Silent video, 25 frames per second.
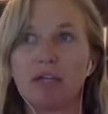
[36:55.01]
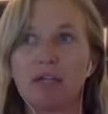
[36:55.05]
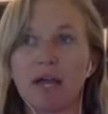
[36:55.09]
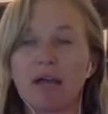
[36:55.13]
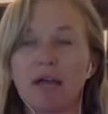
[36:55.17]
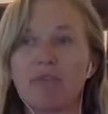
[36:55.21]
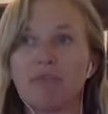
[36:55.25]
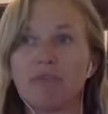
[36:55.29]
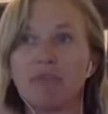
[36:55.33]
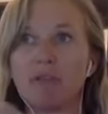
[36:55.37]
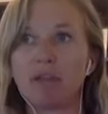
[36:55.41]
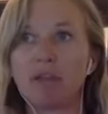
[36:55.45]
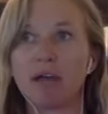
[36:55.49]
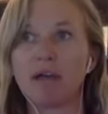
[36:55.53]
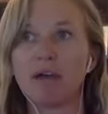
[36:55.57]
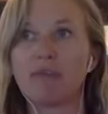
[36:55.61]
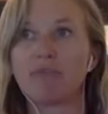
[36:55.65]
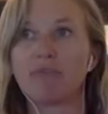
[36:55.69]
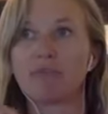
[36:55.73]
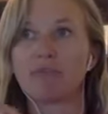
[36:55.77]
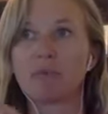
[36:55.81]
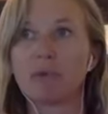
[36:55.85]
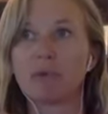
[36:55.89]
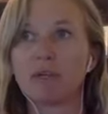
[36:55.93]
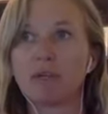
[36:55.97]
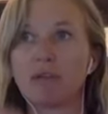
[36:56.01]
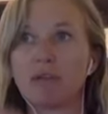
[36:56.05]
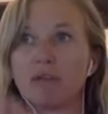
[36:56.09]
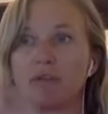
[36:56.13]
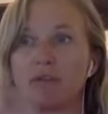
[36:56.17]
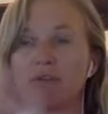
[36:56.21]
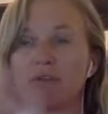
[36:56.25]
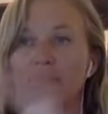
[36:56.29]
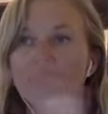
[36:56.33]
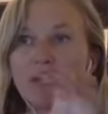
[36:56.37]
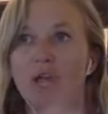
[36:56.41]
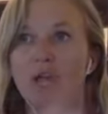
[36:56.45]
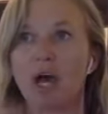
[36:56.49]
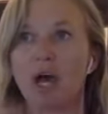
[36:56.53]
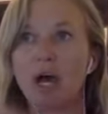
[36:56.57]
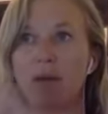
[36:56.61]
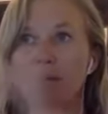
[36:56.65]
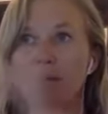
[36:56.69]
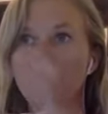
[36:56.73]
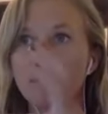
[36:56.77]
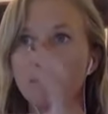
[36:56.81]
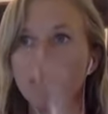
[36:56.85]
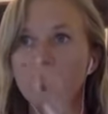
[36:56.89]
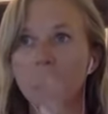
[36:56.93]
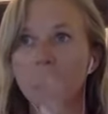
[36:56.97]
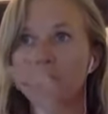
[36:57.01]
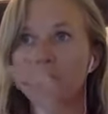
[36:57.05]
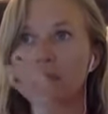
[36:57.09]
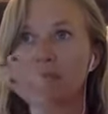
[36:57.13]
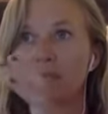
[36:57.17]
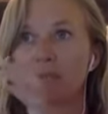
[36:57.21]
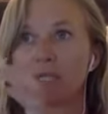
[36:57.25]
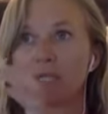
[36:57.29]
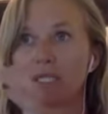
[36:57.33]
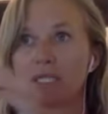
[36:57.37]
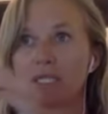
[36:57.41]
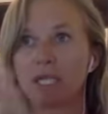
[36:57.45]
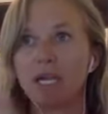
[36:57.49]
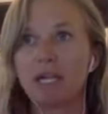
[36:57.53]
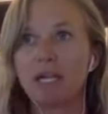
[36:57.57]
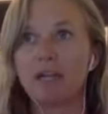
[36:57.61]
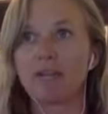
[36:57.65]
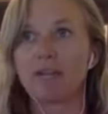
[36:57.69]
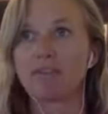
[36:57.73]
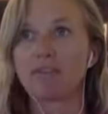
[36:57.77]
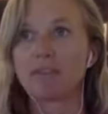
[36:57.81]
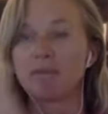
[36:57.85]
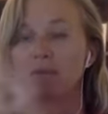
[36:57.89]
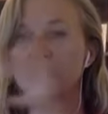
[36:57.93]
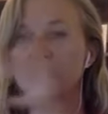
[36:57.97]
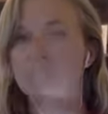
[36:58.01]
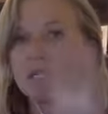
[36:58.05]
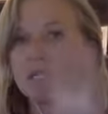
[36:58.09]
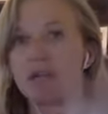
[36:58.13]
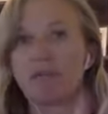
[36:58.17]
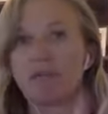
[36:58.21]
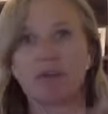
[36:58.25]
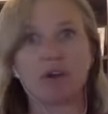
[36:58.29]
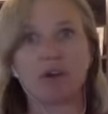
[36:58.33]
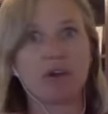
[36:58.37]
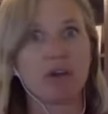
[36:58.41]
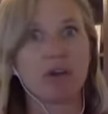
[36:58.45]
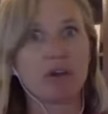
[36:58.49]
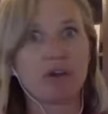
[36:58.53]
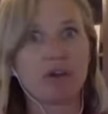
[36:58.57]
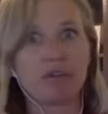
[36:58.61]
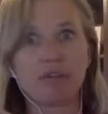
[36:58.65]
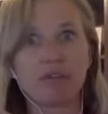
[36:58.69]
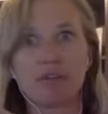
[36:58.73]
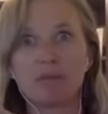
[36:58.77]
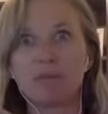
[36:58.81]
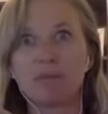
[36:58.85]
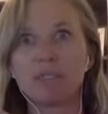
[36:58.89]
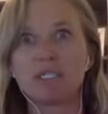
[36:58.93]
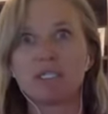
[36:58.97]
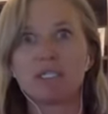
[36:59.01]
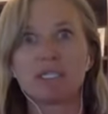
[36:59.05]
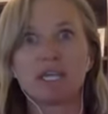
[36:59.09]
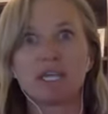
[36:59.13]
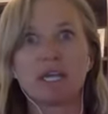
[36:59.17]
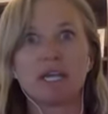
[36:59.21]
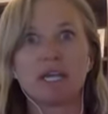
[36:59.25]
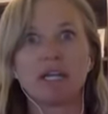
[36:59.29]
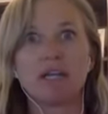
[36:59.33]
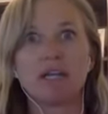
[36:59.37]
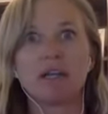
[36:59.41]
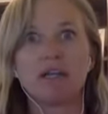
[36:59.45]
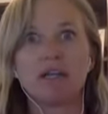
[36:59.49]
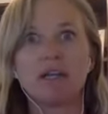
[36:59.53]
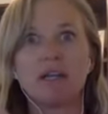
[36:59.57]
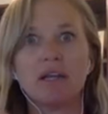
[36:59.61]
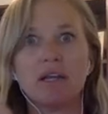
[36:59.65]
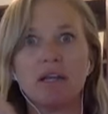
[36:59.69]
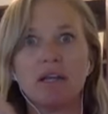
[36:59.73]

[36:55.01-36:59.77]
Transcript: i've loved what you've taught me about human design if someone's never heard of human design